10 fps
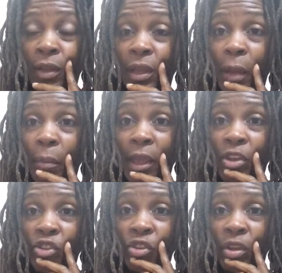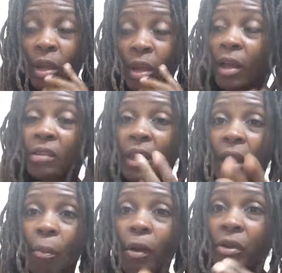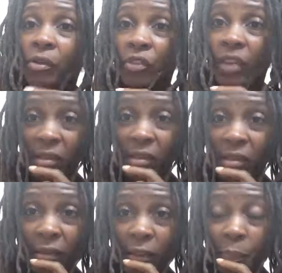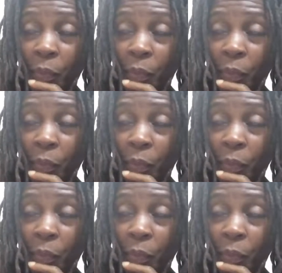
making sure that us and our partners get tested.